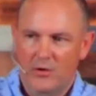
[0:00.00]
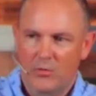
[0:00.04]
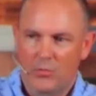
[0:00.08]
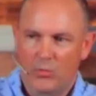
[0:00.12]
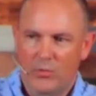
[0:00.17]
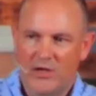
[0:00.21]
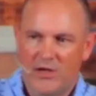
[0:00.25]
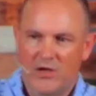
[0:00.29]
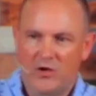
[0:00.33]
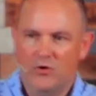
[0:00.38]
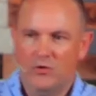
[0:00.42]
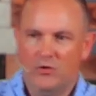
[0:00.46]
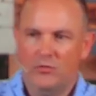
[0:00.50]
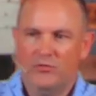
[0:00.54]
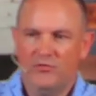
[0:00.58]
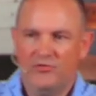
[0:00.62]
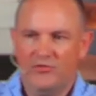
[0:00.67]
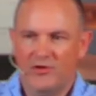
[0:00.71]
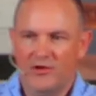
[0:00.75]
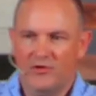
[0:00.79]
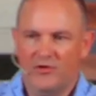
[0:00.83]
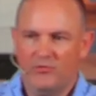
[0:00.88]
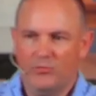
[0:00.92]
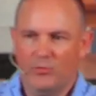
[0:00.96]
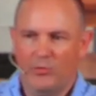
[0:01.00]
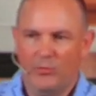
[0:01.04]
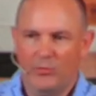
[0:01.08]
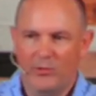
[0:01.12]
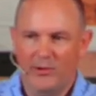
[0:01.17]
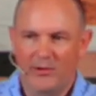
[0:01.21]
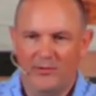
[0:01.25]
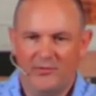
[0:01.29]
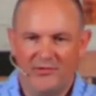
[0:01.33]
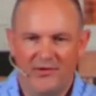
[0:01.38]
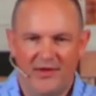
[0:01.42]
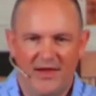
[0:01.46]
We use this when
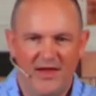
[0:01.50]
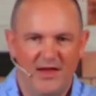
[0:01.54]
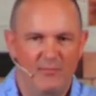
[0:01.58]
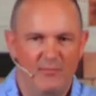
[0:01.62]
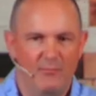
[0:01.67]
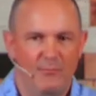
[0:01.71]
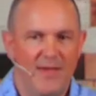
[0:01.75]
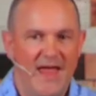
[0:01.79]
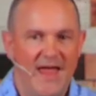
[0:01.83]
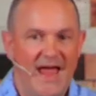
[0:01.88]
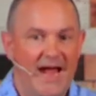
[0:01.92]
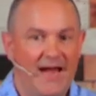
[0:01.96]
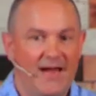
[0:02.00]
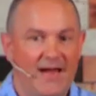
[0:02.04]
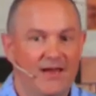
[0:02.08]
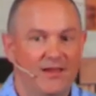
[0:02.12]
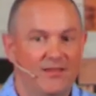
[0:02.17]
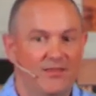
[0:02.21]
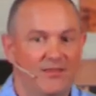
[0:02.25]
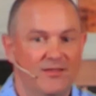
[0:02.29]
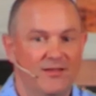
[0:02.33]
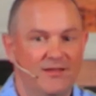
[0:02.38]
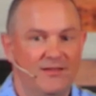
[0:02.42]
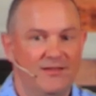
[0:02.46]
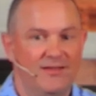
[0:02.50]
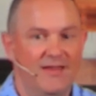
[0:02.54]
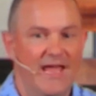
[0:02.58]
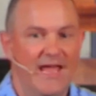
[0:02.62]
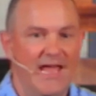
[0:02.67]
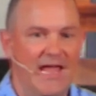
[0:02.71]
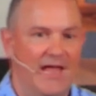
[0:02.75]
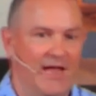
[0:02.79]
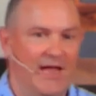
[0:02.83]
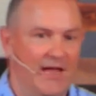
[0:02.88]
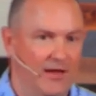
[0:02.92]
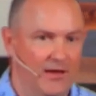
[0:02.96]
we say back in the
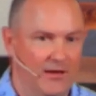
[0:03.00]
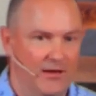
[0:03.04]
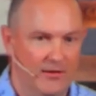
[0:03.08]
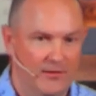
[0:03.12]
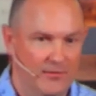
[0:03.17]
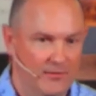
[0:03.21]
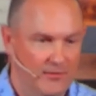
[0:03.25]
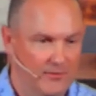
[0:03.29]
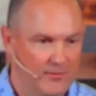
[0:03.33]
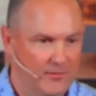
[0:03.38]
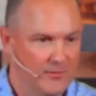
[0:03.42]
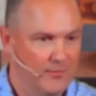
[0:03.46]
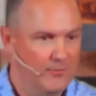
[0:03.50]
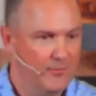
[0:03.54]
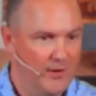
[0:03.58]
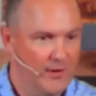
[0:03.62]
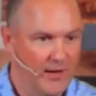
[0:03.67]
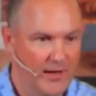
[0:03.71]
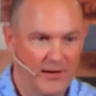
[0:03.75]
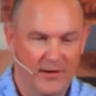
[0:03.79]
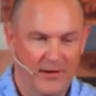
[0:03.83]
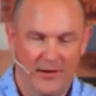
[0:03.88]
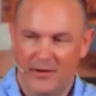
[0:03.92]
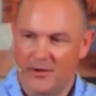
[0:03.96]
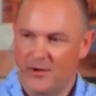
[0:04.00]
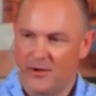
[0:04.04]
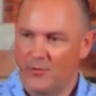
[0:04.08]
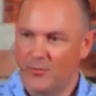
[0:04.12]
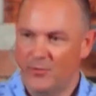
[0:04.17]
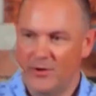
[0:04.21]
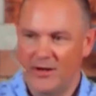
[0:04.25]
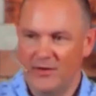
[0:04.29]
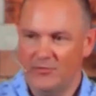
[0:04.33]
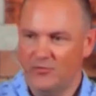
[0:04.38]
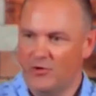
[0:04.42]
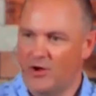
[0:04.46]
day, right?
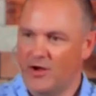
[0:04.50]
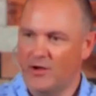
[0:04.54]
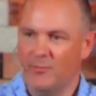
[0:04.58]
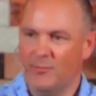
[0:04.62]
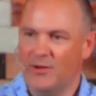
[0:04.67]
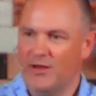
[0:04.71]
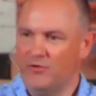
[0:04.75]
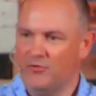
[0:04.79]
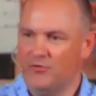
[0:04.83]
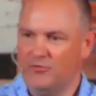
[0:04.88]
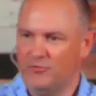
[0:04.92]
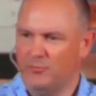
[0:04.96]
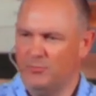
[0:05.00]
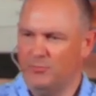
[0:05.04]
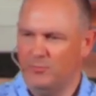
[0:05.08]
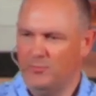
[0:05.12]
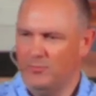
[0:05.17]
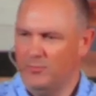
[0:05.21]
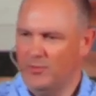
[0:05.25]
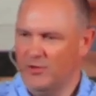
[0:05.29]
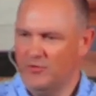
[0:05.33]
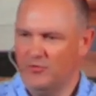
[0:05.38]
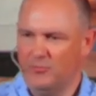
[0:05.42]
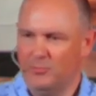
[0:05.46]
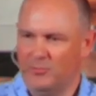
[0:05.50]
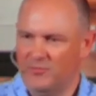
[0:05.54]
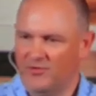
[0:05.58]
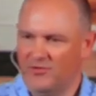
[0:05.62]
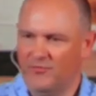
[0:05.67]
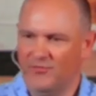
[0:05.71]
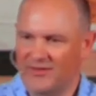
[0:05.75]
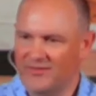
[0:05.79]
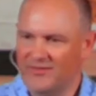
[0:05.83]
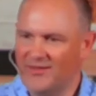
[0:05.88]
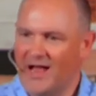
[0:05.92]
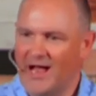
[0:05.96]
We're not talking about a
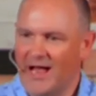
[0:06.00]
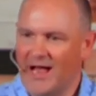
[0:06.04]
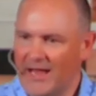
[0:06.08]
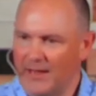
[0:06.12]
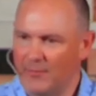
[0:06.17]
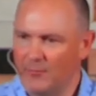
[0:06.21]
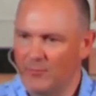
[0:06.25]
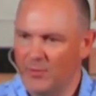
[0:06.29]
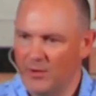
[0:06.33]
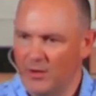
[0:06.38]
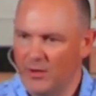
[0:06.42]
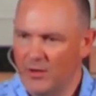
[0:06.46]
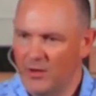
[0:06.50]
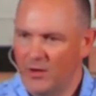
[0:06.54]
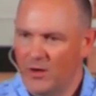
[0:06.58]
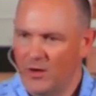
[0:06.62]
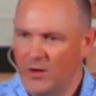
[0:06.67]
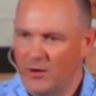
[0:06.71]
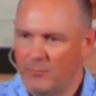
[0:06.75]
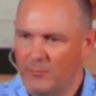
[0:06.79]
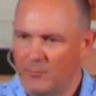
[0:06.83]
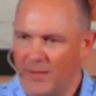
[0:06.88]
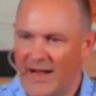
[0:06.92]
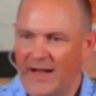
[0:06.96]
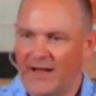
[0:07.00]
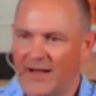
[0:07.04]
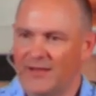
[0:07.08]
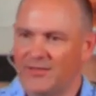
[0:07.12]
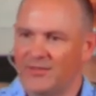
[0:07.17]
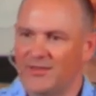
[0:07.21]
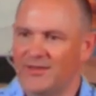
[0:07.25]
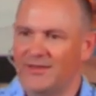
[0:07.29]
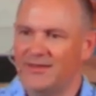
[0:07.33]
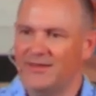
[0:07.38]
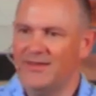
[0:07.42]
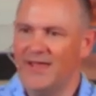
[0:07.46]
specific time. Back
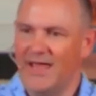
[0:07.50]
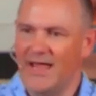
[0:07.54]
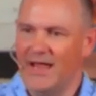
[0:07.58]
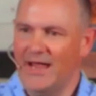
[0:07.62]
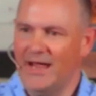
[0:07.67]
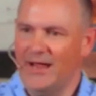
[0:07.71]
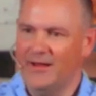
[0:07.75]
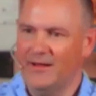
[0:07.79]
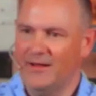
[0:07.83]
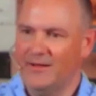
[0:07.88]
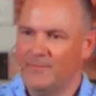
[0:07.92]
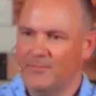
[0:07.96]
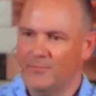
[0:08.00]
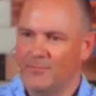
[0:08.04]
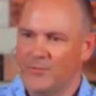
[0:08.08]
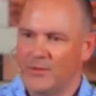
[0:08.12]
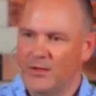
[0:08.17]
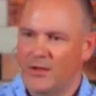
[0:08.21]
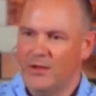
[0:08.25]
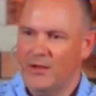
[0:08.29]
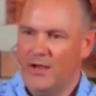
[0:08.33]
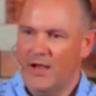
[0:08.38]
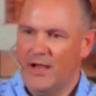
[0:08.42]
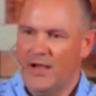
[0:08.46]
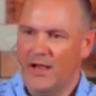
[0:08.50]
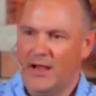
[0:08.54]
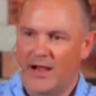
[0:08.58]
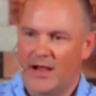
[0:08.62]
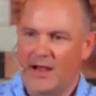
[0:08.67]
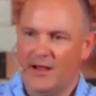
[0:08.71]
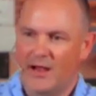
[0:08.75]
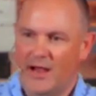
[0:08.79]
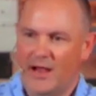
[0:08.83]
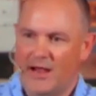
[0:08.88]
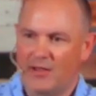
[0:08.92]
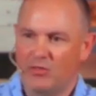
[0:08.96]
in the day,
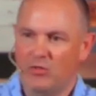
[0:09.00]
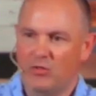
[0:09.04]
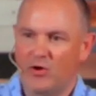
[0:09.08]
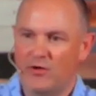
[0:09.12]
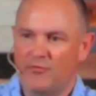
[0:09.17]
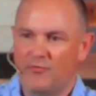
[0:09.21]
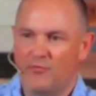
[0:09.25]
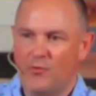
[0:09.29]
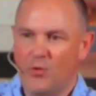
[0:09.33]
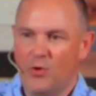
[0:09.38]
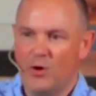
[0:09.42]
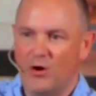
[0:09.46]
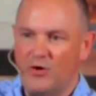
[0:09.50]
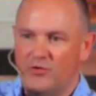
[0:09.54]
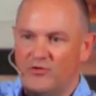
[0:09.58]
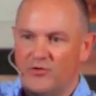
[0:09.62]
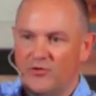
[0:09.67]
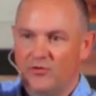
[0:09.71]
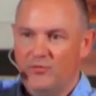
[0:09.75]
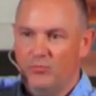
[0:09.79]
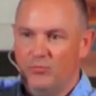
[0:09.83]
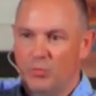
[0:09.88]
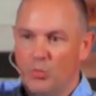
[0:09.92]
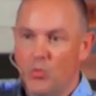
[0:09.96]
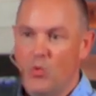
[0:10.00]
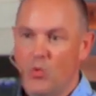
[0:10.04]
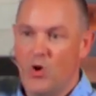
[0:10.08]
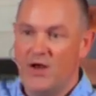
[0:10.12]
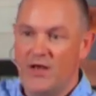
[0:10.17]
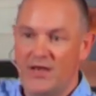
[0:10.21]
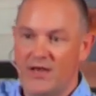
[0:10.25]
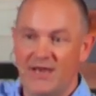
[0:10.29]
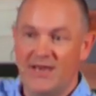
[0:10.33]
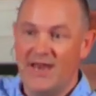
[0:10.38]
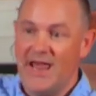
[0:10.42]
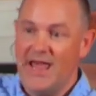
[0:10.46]
I, I look forward to
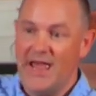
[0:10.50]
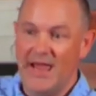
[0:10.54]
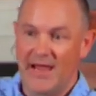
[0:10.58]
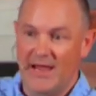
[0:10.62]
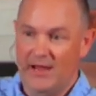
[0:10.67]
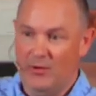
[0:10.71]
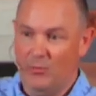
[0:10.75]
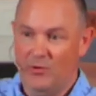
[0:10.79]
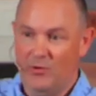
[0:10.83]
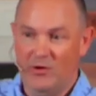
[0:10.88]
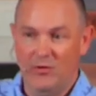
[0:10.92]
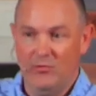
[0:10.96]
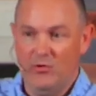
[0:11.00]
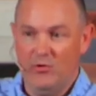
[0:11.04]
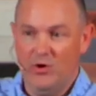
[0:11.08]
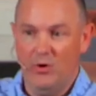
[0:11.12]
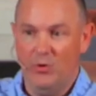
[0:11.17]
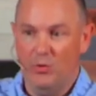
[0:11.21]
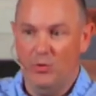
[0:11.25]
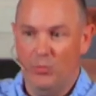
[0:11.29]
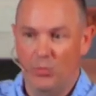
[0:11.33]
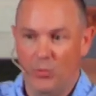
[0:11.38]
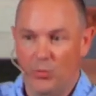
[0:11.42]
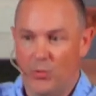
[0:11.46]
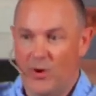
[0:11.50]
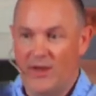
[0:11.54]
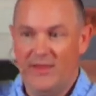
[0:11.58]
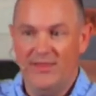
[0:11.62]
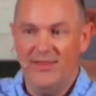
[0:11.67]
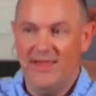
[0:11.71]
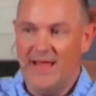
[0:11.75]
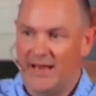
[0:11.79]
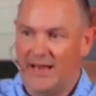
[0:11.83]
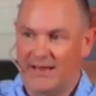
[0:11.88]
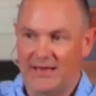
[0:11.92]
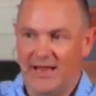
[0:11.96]
one day. We don't know when
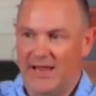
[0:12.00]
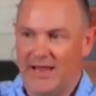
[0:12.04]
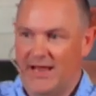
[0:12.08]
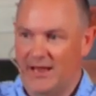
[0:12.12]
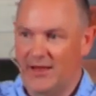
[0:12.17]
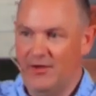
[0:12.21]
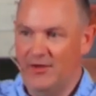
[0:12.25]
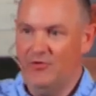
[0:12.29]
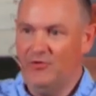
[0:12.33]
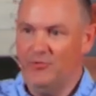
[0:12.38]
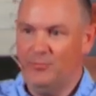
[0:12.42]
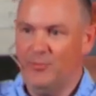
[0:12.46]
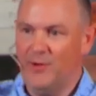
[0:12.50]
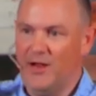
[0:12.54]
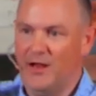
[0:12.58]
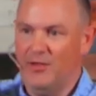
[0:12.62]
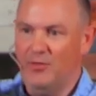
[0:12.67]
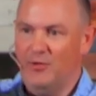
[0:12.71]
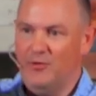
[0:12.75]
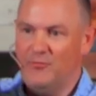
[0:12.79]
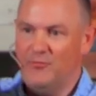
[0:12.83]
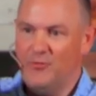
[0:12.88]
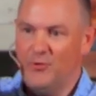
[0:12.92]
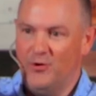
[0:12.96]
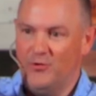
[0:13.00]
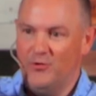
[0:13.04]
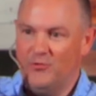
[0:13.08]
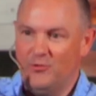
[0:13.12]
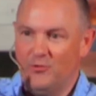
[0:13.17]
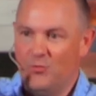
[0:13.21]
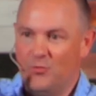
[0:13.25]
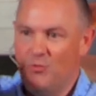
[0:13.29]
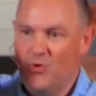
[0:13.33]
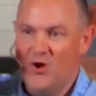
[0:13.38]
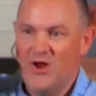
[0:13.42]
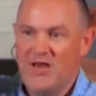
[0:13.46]
that day is, but I look forward
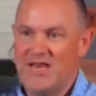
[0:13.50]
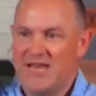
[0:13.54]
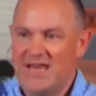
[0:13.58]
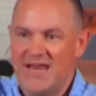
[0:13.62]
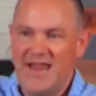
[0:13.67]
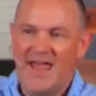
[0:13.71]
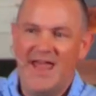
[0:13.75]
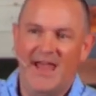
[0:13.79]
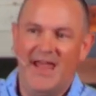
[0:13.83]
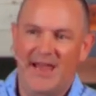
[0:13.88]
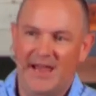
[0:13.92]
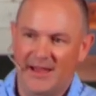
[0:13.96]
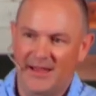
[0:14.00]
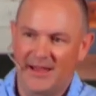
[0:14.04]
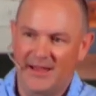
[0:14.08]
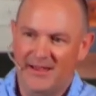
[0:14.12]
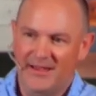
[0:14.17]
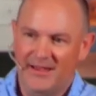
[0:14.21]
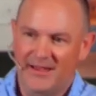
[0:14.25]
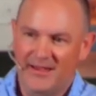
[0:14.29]
to one day.